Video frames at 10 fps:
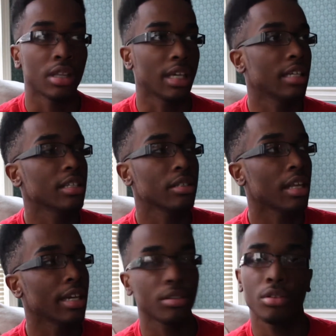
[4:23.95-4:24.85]
It isn't
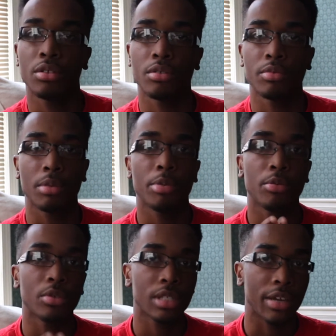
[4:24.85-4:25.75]
some
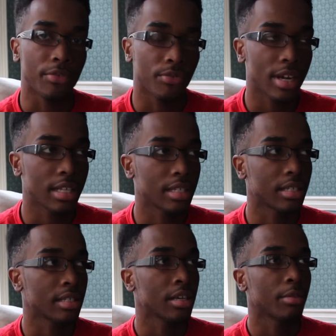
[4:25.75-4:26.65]
people are saying
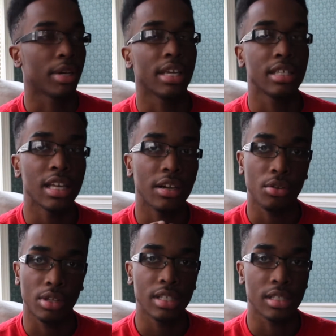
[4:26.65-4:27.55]
Francis, but he's not
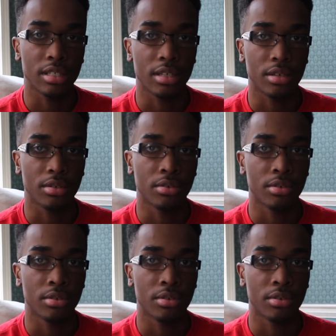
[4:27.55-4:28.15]
gonna listen to you.